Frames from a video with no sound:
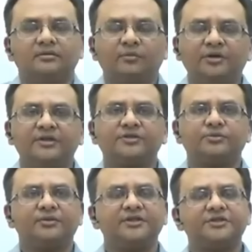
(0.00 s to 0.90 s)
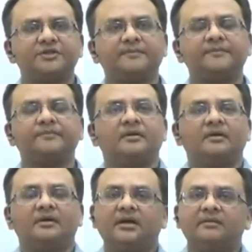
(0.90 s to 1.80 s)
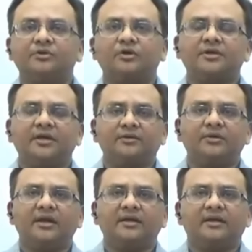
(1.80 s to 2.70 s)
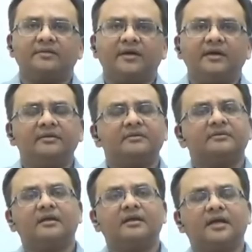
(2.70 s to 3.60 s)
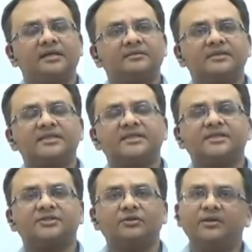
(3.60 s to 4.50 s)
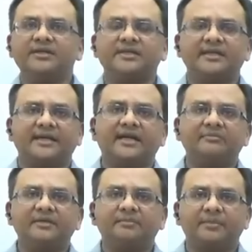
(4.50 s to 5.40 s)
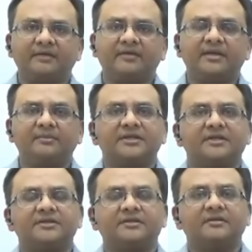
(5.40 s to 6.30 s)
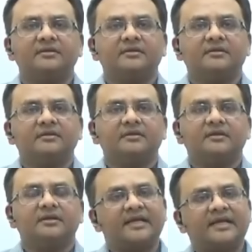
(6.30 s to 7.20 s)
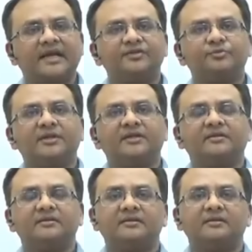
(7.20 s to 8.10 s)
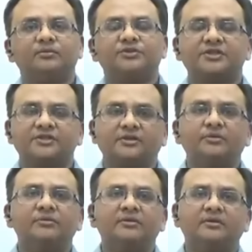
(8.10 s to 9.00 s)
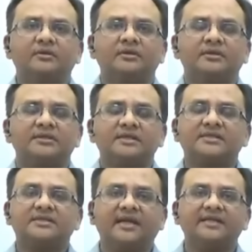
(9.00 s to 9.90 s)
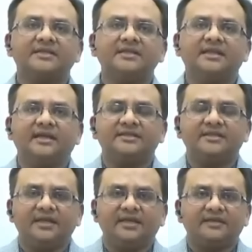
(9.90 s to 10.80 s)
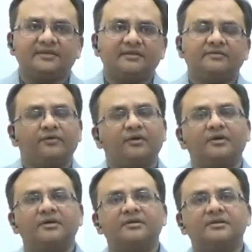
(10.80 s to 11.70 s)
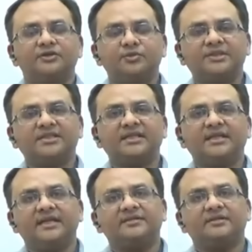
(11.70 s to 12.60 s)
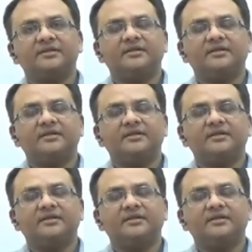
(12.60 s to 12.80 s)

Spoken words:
Good morning, students. I am Dr. Anurag Agrawal, and this is OSN Academy Private Limited, an academy which is known since 1998 for UGC NET.